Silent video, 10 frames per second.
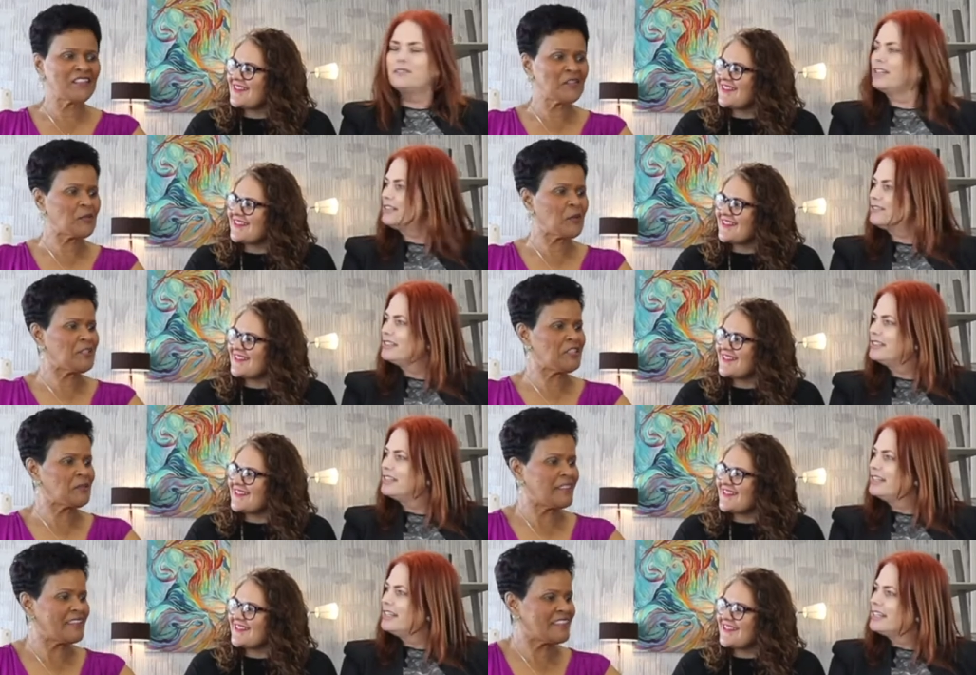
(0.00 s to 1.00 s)
Speaker 1: Looking forward
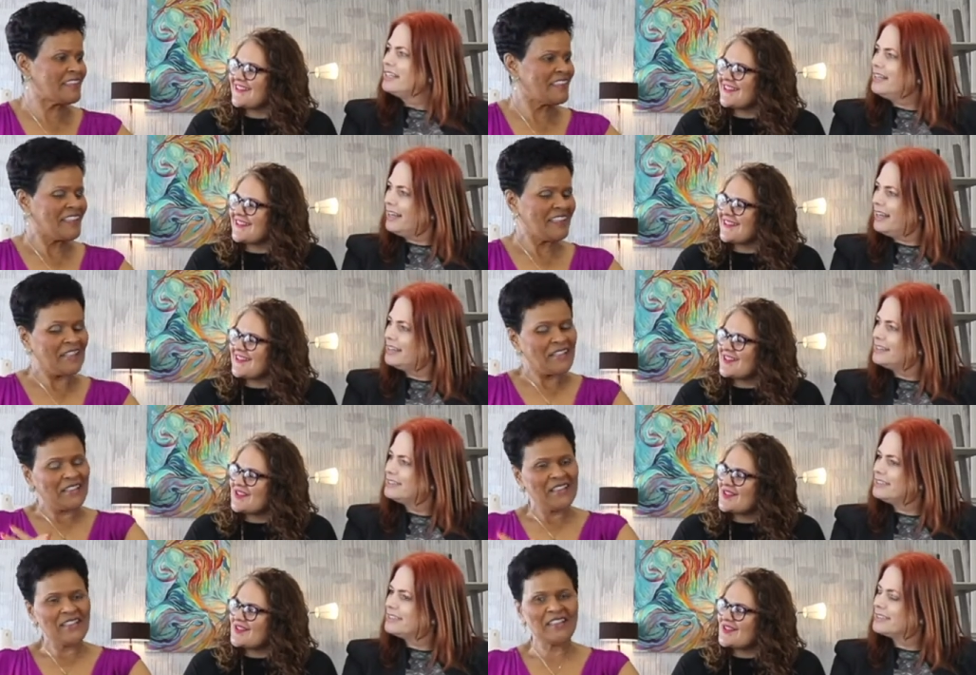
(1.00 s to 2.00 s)
Speaker 2: to it. Yeah.
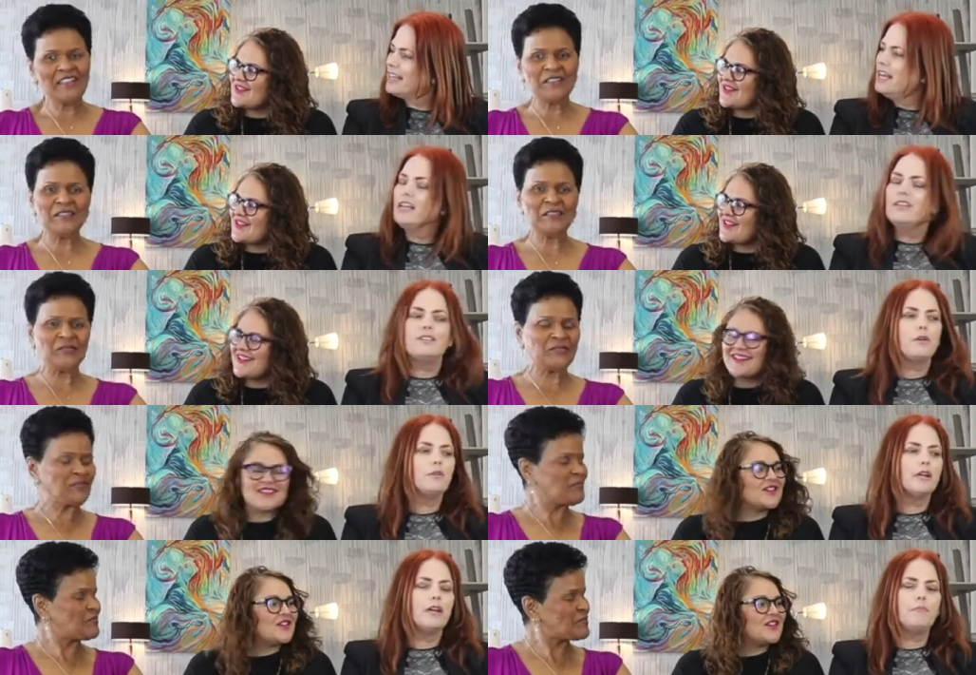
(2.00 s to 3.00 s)
Well,
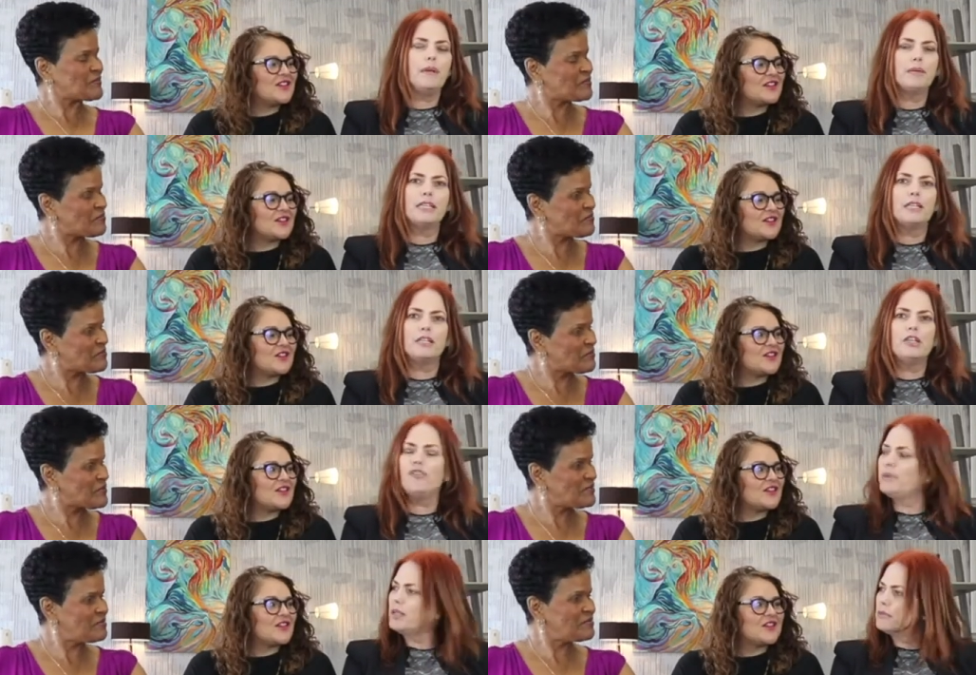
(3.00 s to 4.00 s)
so Pamela,
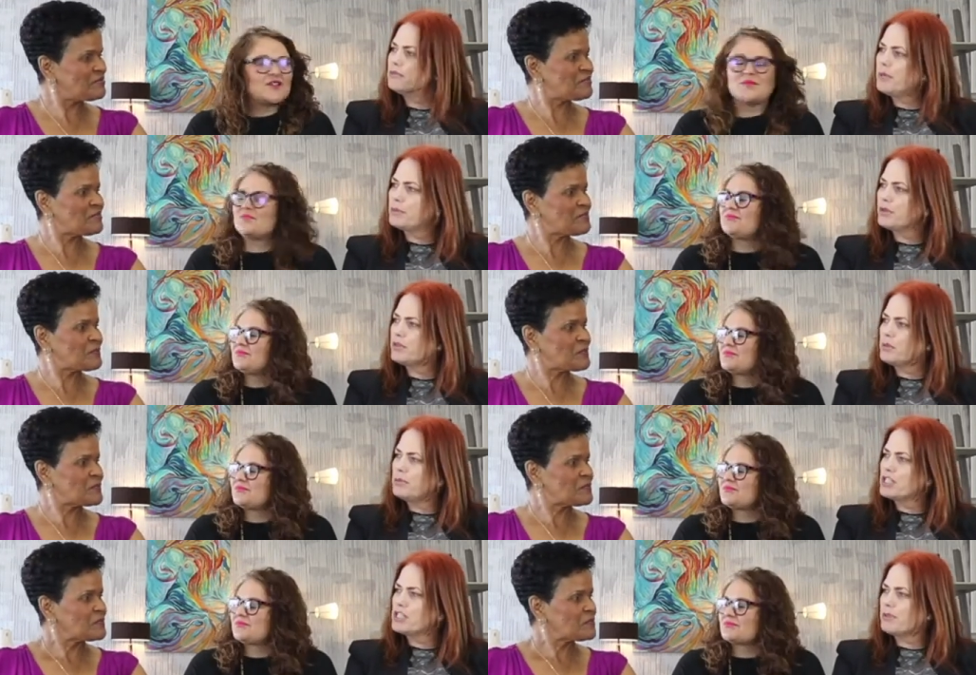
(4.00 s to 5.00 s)
you've been a member of the
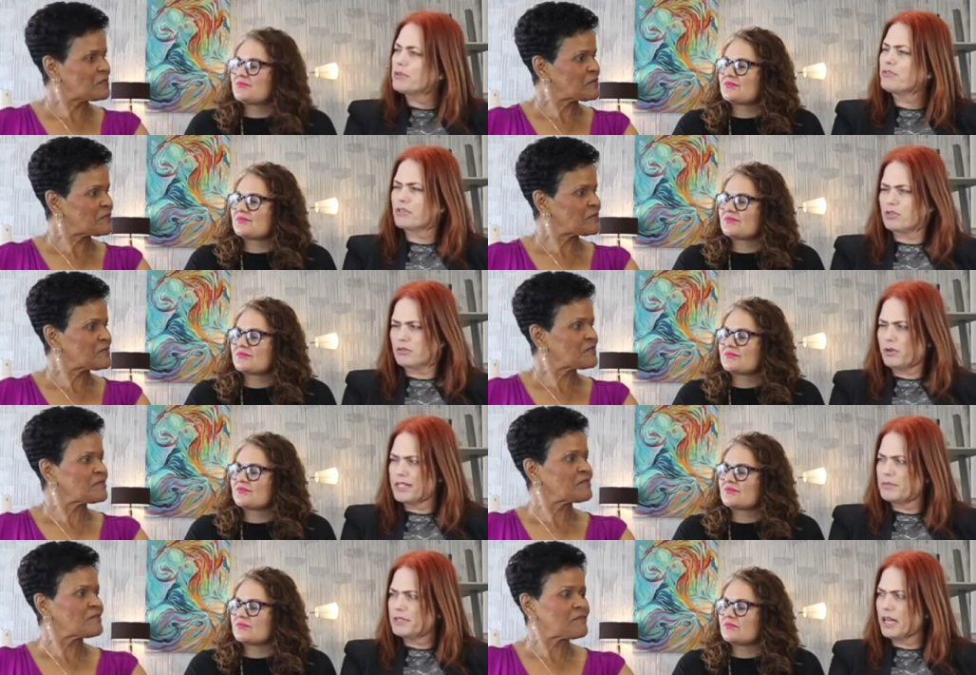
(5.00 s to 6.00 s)
Women's Chamber for
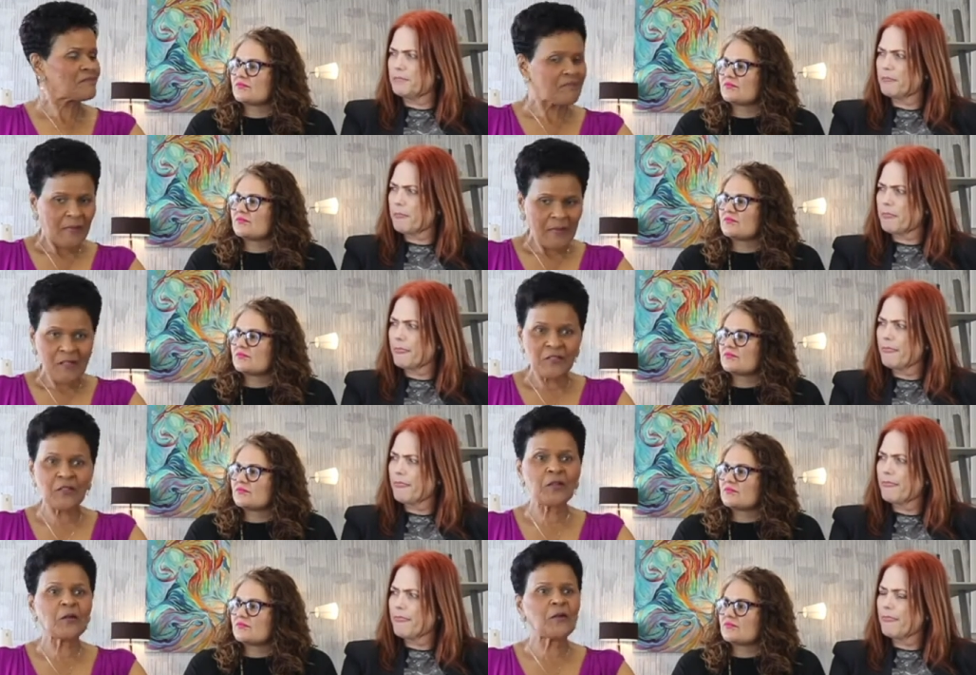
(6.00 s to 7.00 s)
quite
Speaker 1: some time.
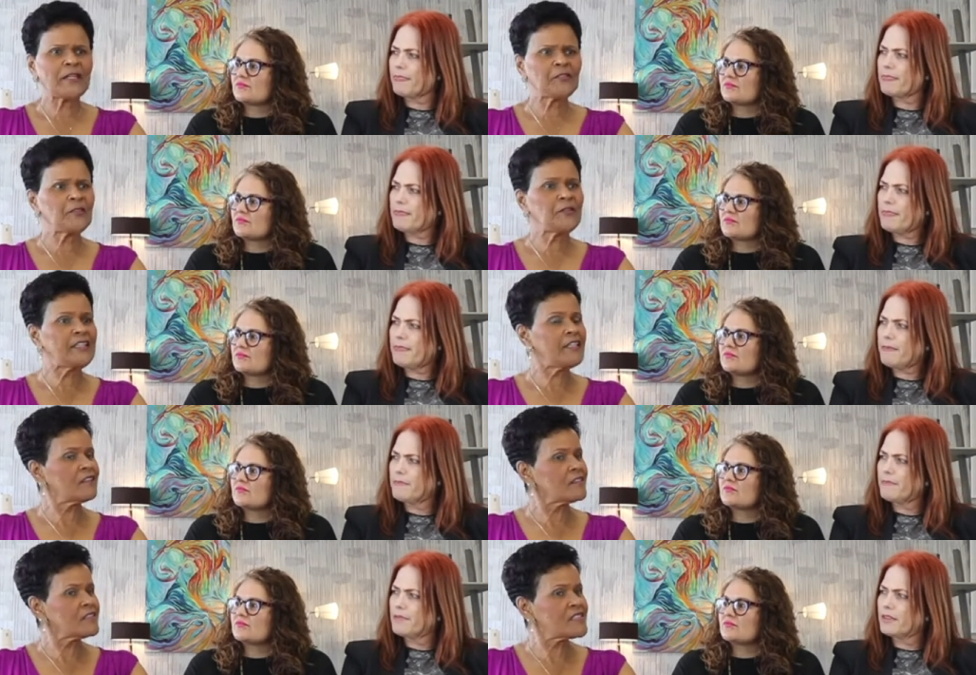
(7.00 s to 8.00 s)
For quite a few
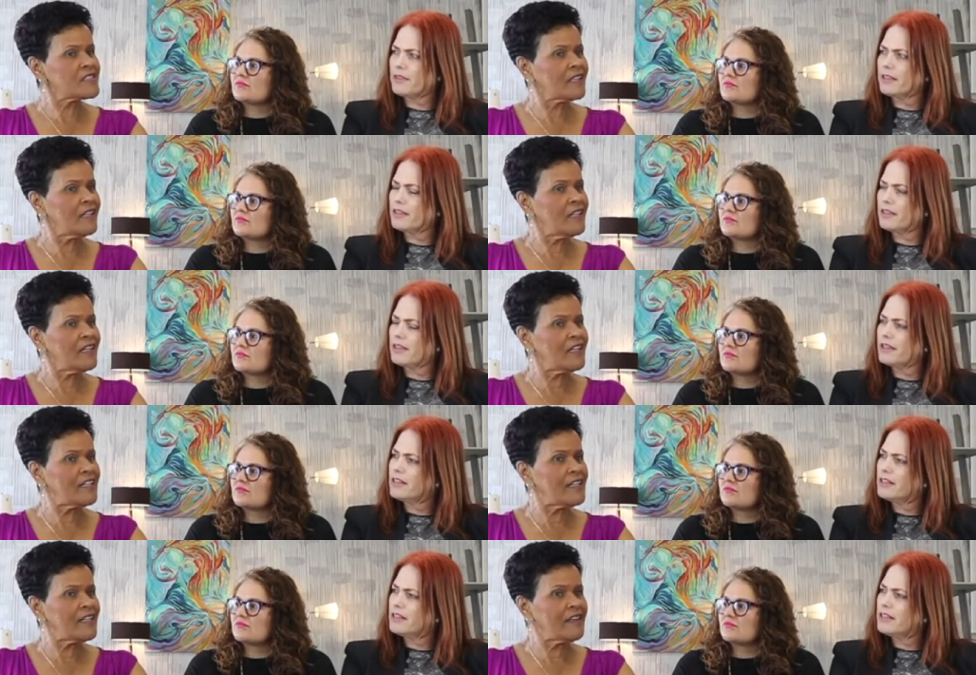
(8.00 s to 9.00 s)
years.
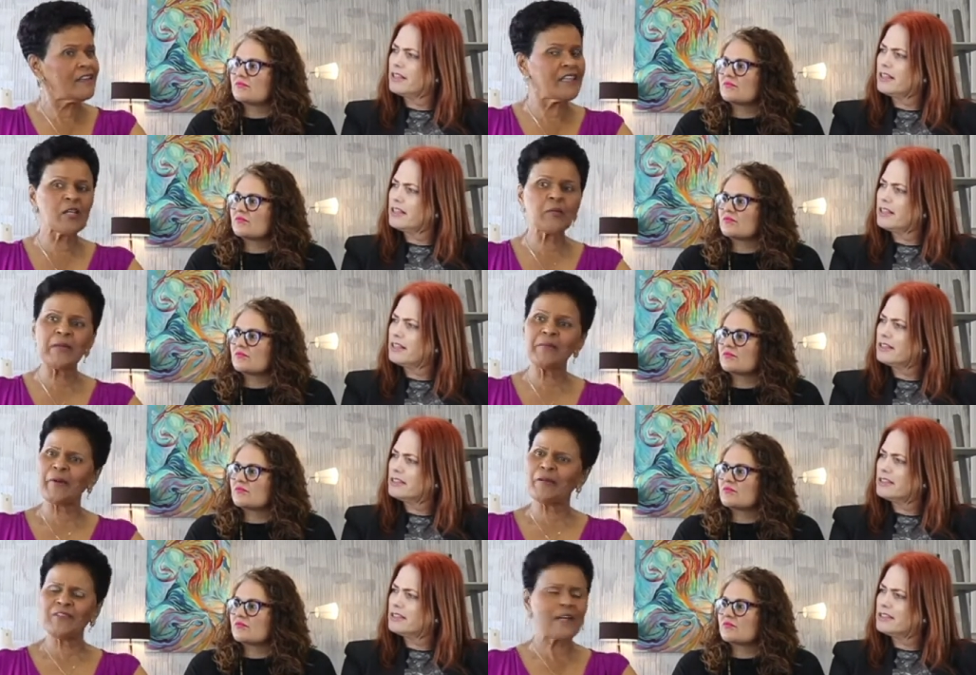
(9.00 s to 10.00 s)
I, I think maybe
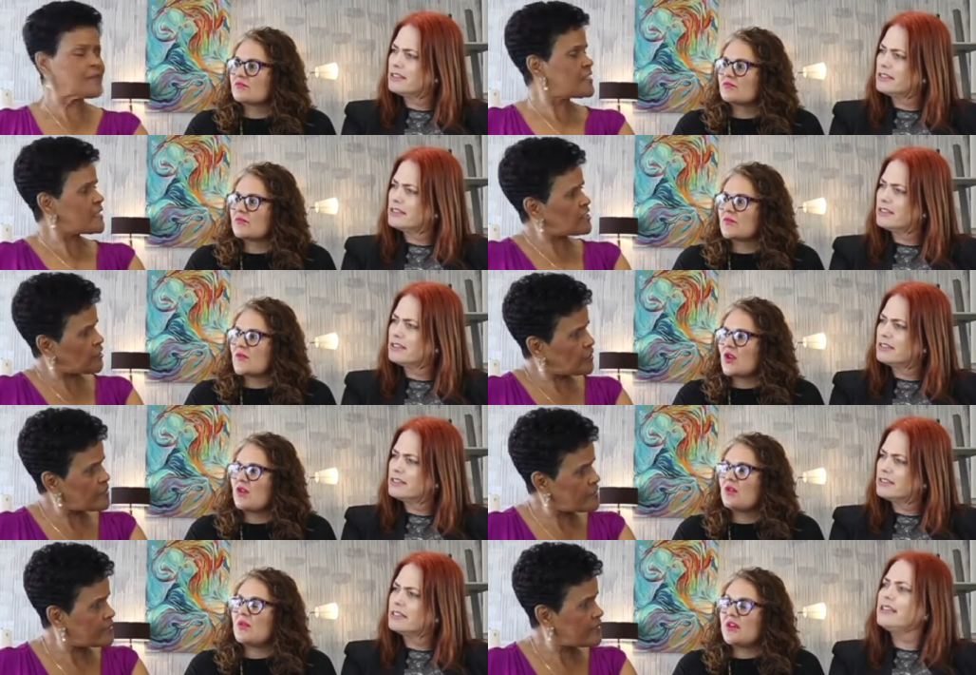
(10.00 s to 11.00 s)
about five or six years.
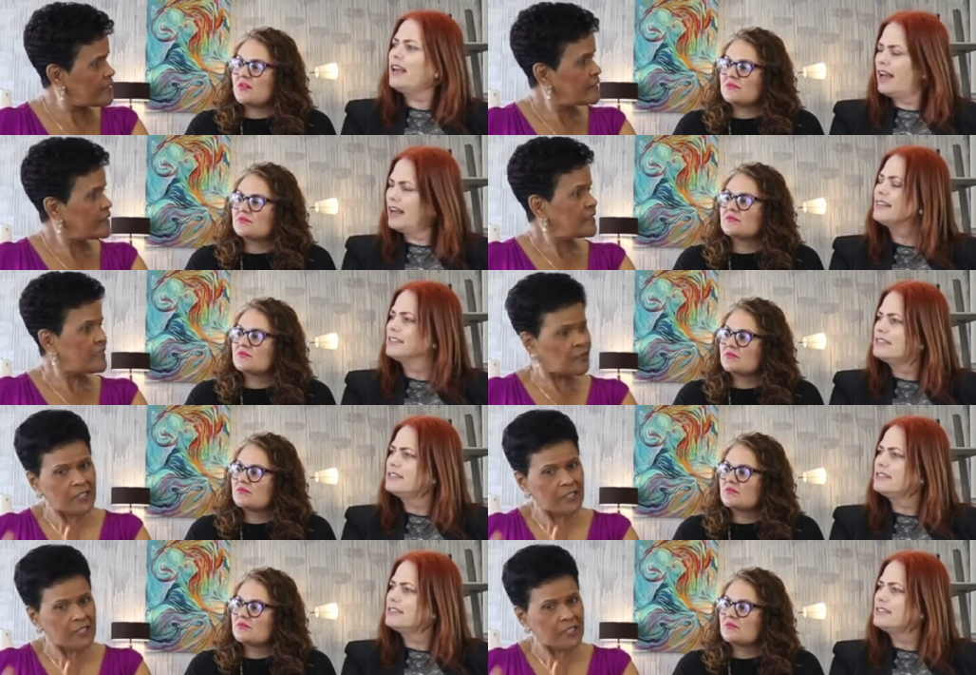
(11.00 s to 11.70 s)
Oh, wow. Yeah. Give or